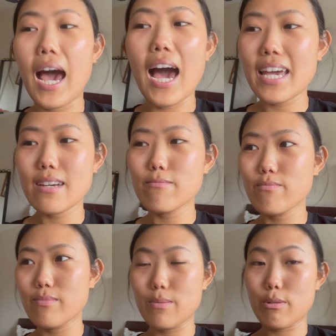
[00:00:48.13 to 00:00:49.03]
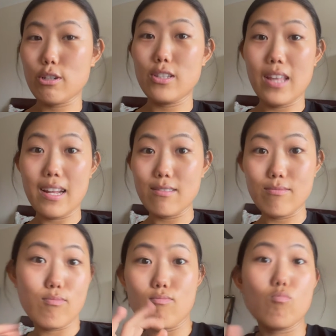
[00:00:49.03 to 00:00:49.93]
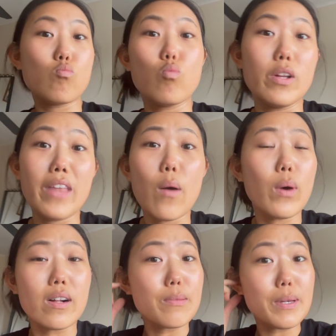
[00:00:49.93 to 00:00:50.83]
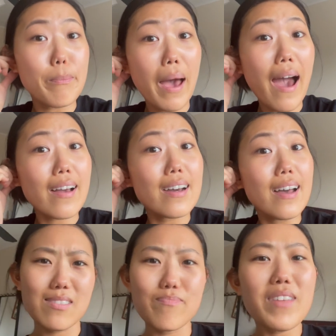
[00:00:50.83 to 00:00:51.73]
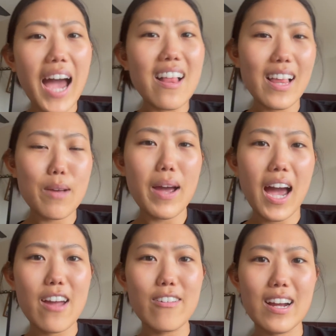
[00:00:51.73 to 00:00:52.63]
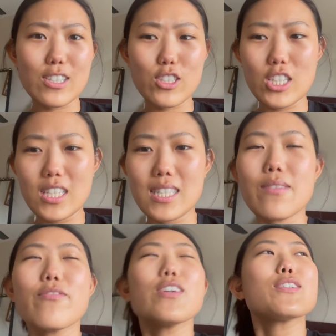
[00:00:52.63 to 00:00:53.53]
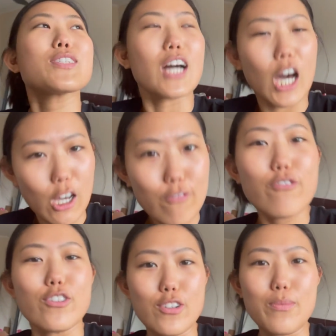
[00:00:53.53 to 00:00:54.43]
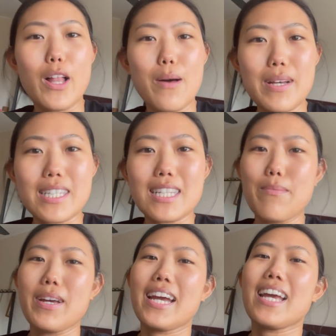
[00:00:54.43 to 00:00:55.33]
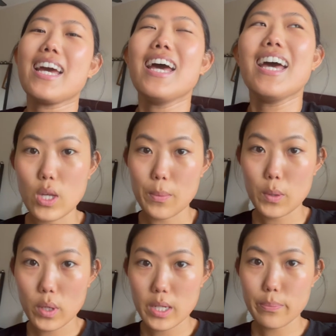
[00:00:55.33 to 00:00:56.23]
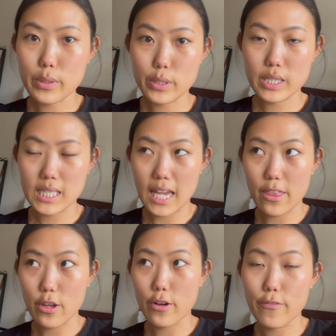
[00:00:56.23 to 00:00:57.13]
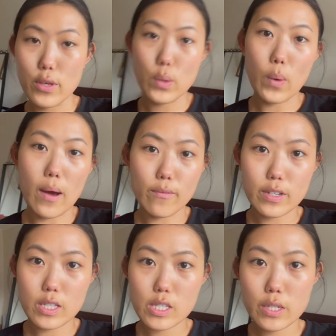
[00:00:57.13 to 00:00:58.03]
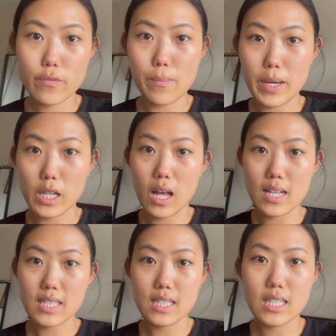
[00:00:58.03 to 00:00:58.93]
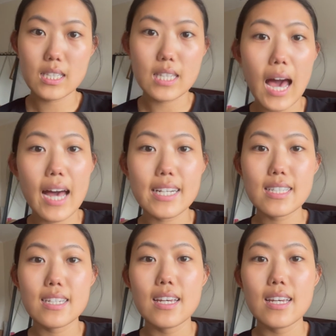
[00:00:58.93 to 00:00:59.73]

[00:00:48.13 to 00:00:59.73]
I am a person that will not welcome it back. I like my high rise jeans. It feels comfortable on my stomach. So I'm going to pull together a few outfits from my closet that